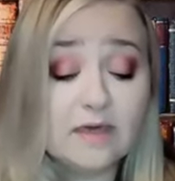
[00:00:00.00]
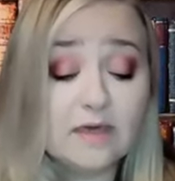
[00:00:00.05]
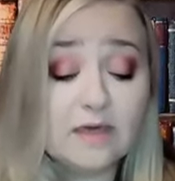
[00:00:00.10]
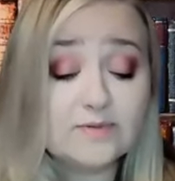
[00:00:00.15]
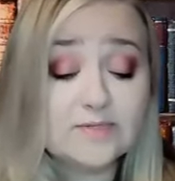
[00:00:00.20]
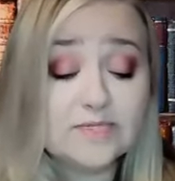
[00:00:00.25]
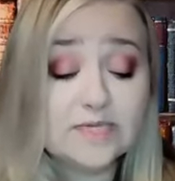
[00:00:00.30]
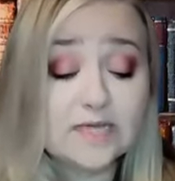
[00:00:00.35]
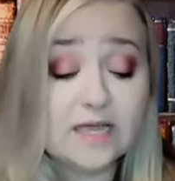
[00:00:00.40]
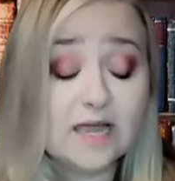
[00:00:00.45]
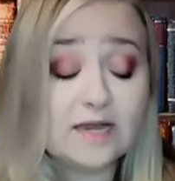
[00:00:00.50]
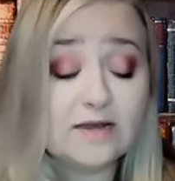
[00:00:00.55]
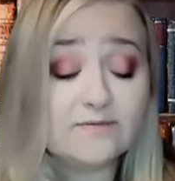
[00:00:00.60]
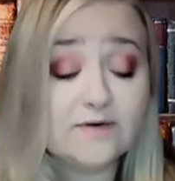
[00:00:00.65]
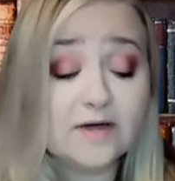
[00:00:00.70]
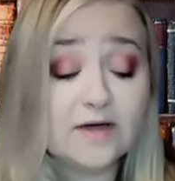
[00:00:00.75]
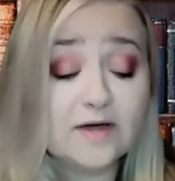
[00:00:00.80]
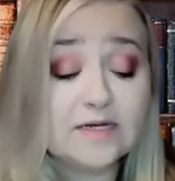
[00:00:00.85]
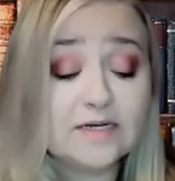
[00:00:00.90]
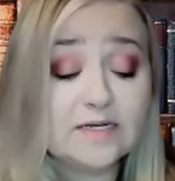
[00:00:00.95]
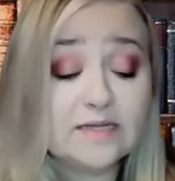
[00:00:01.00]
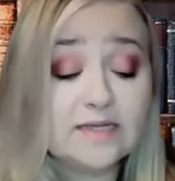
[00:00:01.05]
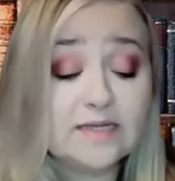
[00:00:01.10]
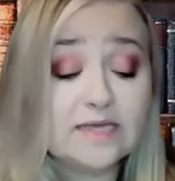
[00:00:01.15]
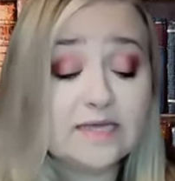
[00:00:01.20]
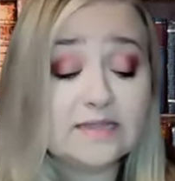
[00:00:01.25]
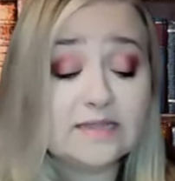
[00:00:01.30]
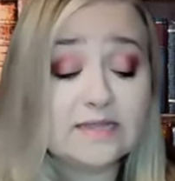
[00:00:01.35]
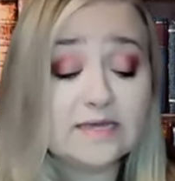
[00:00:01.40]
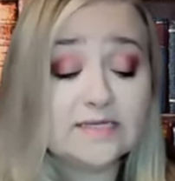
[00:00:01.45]
He was the kind of
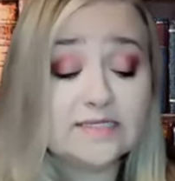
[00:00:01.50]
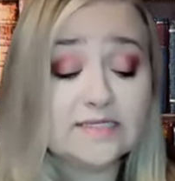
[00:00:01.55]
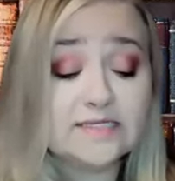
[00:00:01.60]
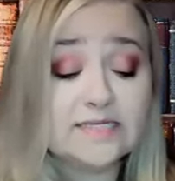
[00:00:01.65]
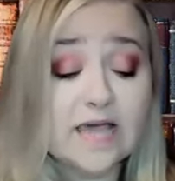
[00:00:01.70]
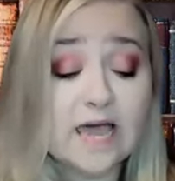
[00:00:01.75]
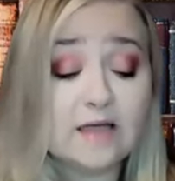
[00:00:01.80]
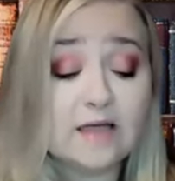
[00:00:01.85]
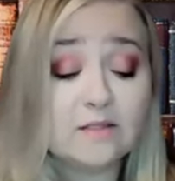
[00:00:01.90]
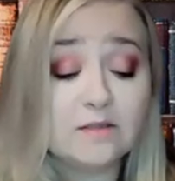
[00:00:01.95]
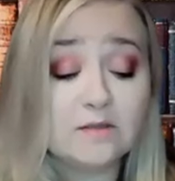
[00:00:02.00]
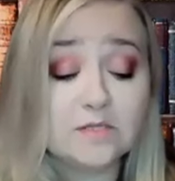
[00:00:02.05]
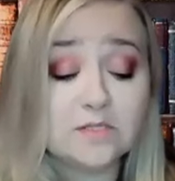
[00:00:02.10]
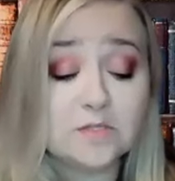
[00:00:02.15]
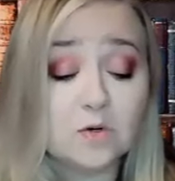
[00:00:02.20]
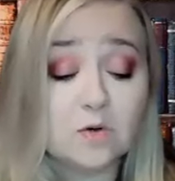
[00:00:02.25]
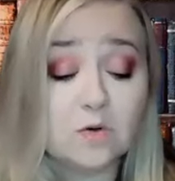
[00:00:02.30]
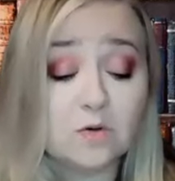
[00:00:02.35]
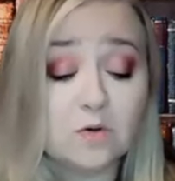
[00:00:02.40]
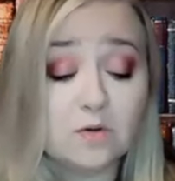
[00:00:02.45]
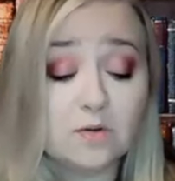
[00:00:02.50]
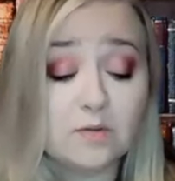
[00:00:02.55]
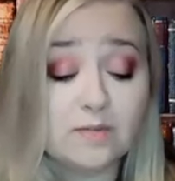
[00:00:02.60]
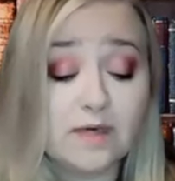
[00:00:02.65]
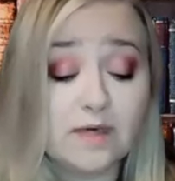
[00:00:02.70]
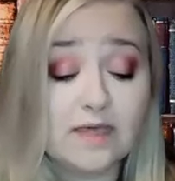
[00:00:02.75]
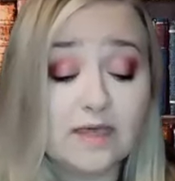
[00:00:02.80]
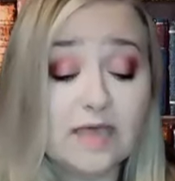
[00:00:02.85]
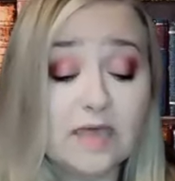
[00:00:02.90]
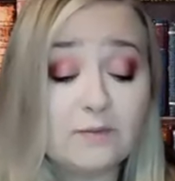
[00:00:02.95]
unclean that sat in the soul,
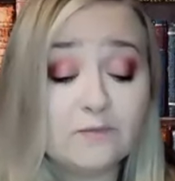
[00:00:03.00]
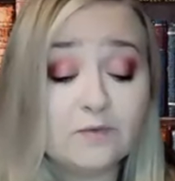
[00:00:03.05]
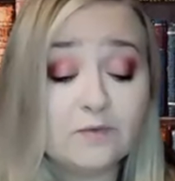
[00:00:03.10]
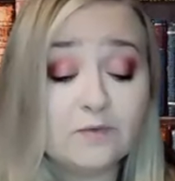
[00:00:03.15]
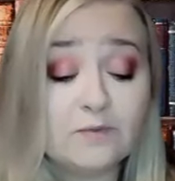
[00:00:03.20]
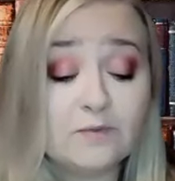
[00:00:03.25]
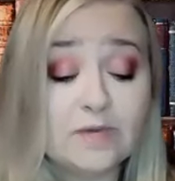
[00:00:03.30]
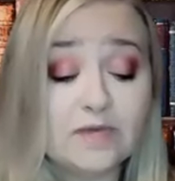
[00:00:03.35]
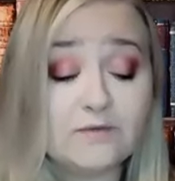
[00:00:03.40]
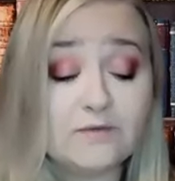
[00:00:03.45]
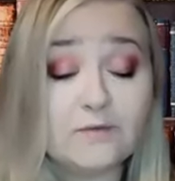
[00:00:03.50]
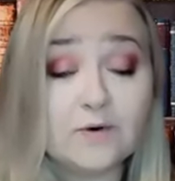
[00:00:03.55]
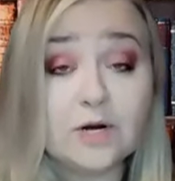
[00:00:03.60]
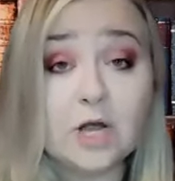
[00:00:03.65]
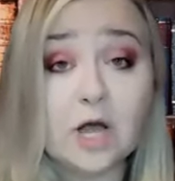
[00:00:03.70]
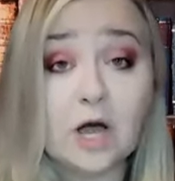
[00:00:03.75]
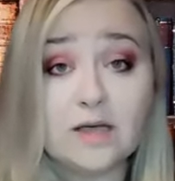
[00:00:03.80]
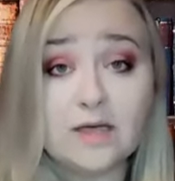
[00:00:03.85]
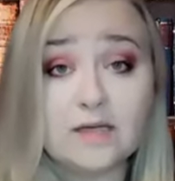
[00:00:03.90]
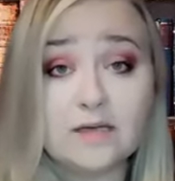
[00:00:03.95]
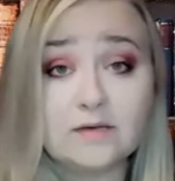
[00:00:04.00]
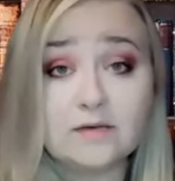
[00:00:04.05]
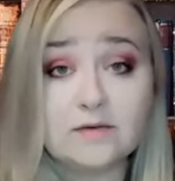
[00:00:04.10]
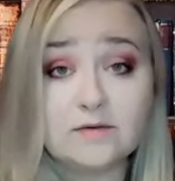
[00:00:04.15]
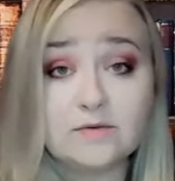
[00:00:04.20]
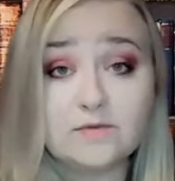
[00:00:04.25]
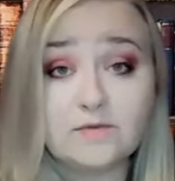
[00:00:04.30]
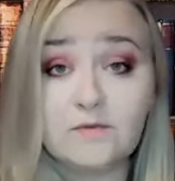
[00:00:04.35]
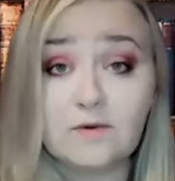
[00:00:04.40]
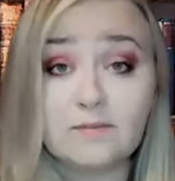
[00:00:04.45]
that came from being forgotten,
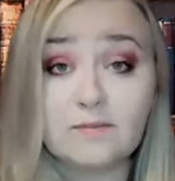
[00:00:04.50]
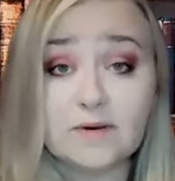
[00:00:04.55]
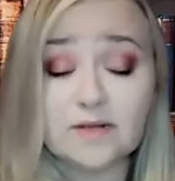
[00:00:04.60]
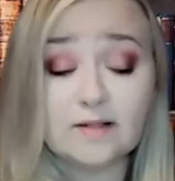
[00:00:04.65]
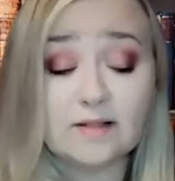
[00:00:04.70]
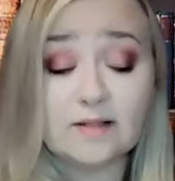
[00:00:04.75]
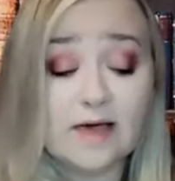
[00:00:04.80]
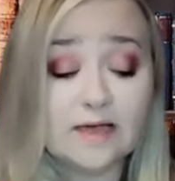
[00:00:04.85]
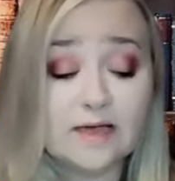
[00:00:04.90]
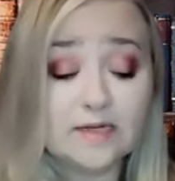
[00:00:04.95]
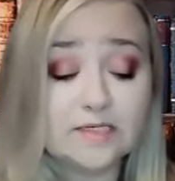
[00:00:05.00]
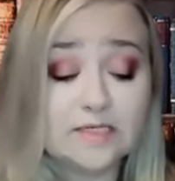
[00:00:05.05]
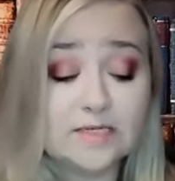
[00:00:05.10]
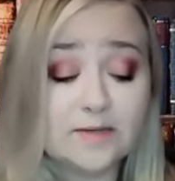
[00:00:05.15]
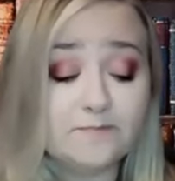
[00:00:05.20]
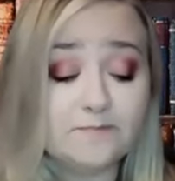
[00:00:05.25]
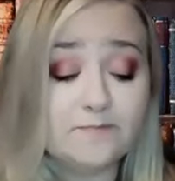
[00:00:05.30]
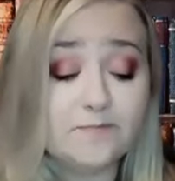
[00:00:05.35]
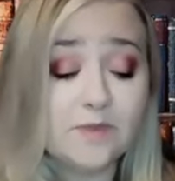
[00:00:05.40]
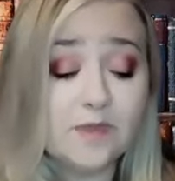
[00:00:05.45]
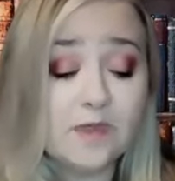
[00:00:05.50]
from neglect.